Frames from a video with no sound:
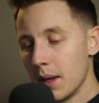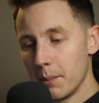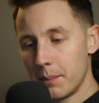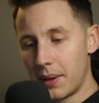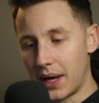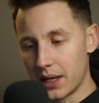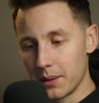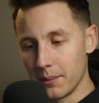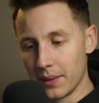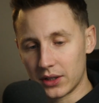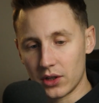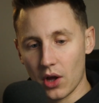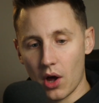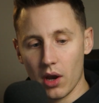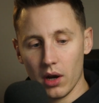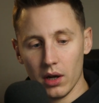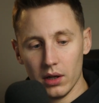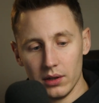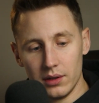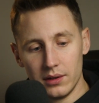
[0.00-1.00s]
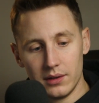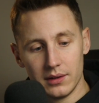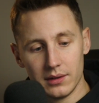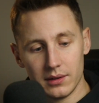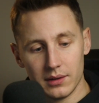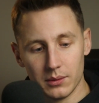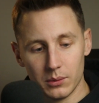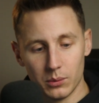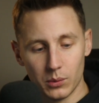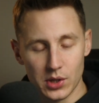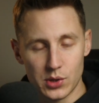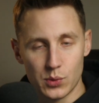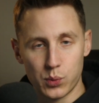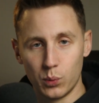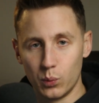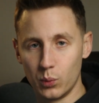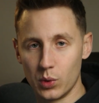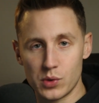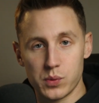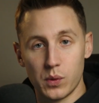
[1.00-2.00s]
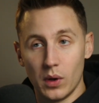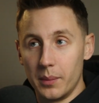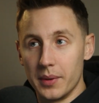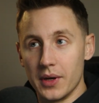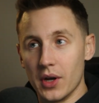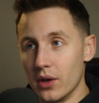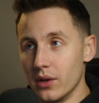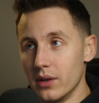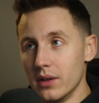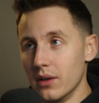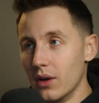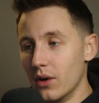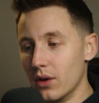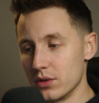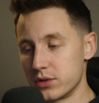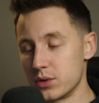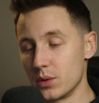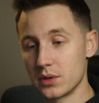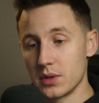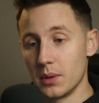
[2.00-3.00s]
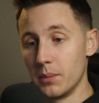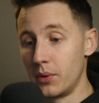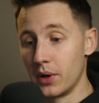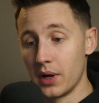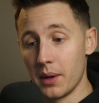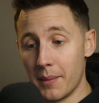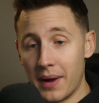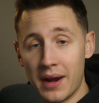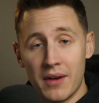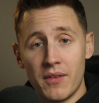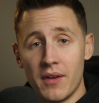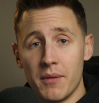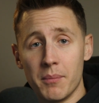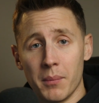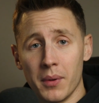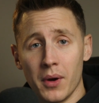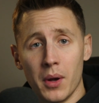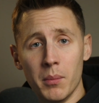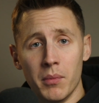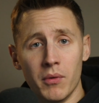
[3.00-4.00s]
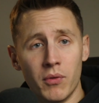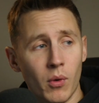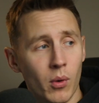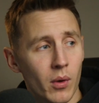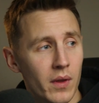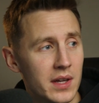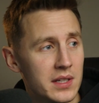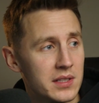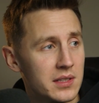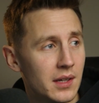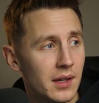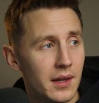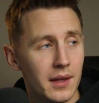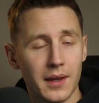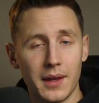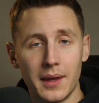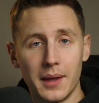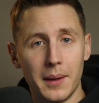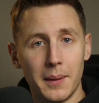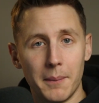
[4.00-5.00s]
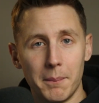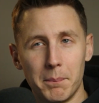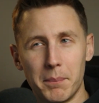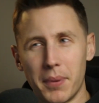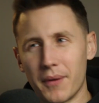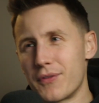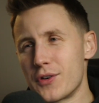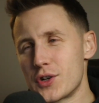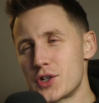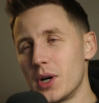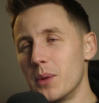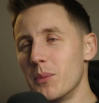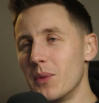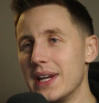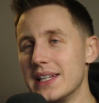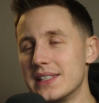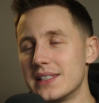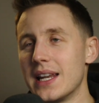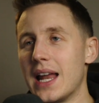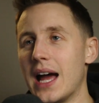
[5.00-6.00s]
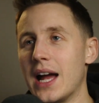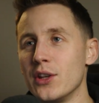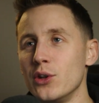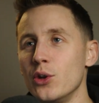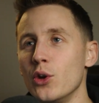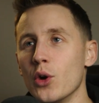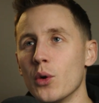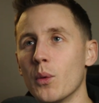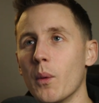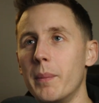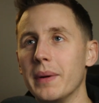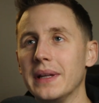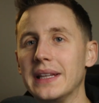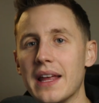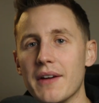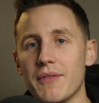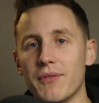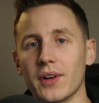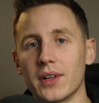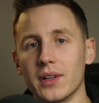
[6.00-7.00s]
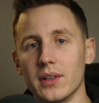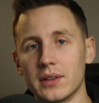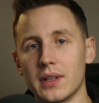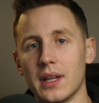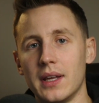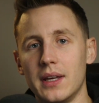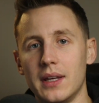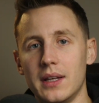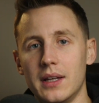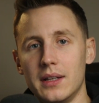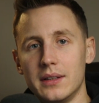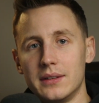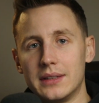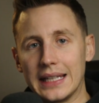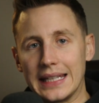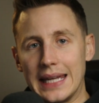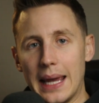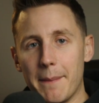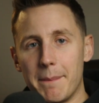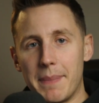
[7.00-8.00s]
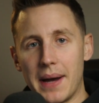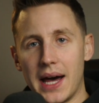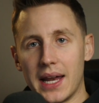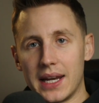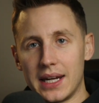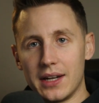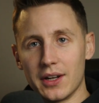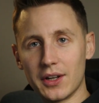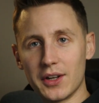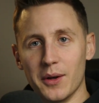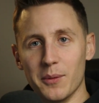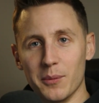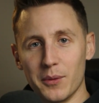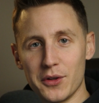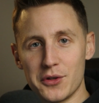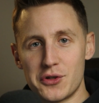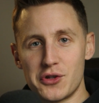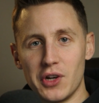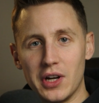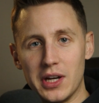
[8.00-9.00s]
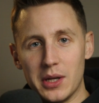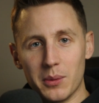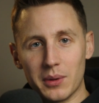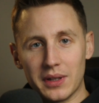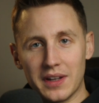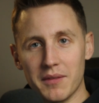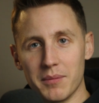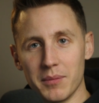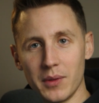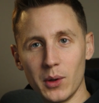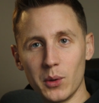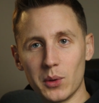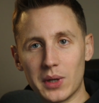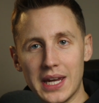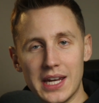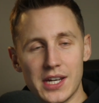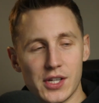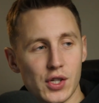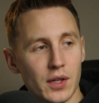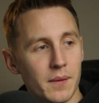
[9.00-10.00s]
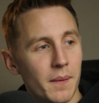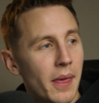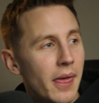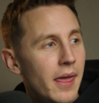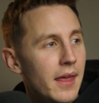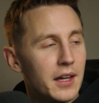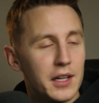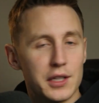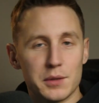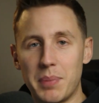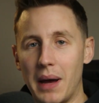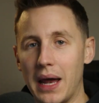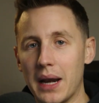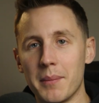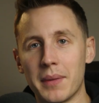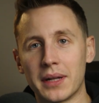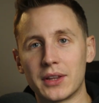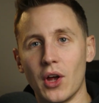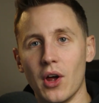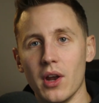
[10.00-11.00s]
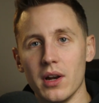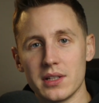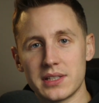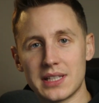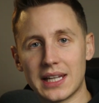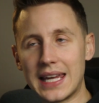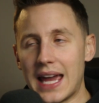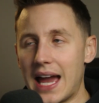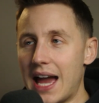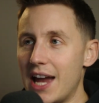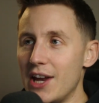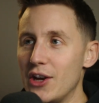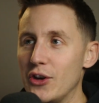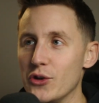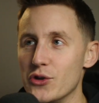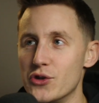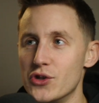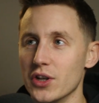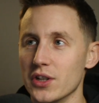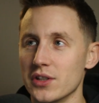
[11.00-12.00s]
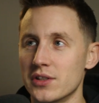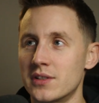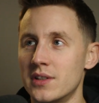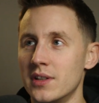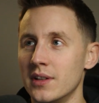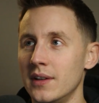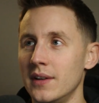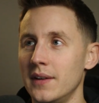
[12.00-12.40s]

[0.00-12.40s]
McDonnell, which will be out also at some point. It might have even been out before this, but for some reason I knew it would be difficult to get Paddy to come to the studio and give him the location, because Paddy McDonnell's a guy who just...